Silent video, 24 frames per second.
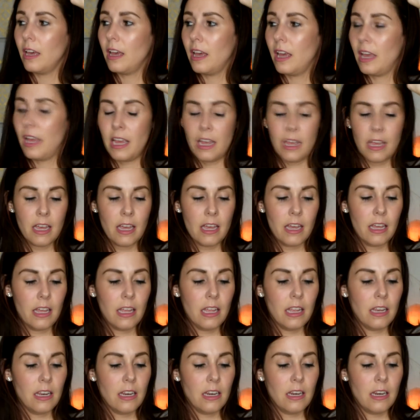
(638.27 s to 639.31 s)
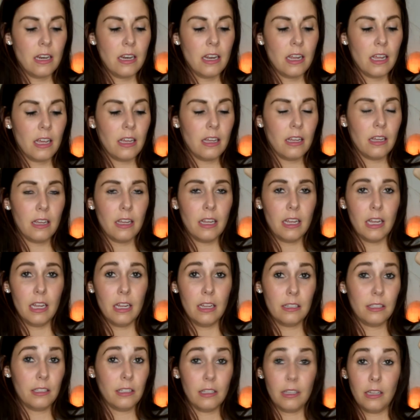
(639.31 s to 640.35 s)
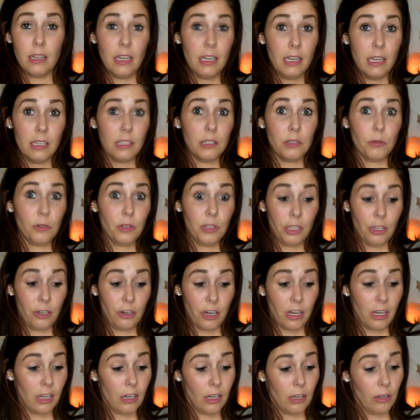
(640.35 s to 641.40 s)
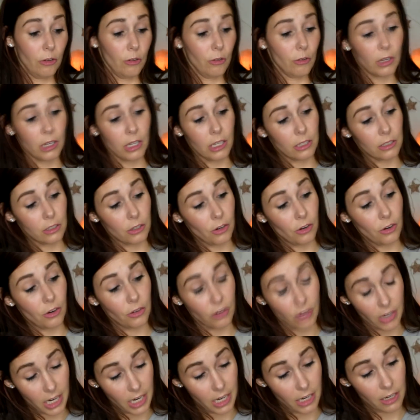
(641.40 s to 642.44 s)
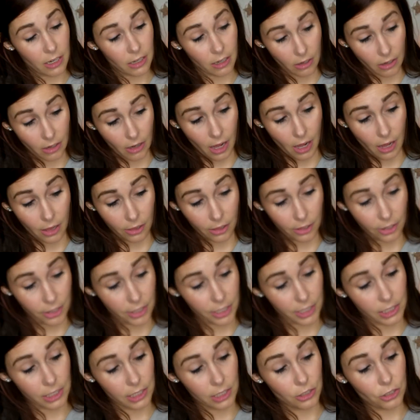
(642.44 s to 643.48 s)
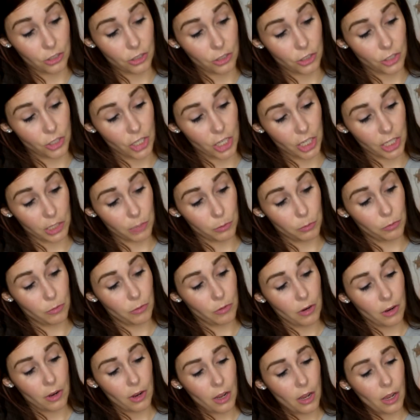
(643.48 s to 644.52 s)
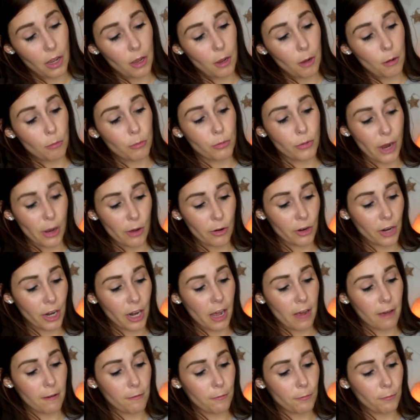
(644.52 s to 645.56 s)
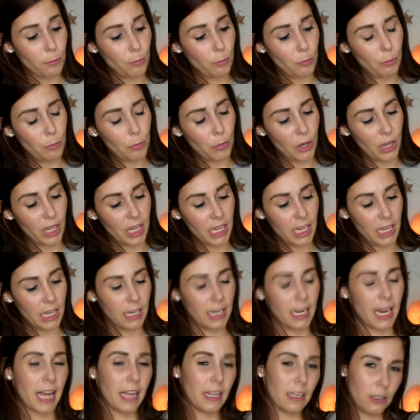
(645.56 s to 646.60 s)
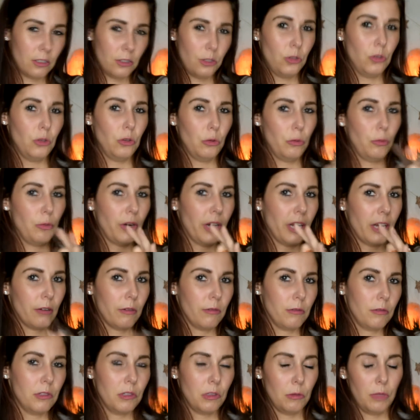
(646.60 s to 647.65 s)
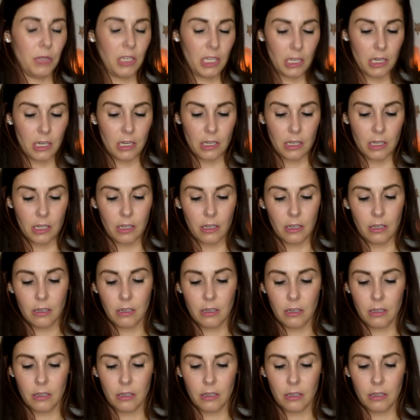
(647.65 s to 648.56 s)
And it is a really great nude. It's a great color. It's just brown enough, but not too brown to be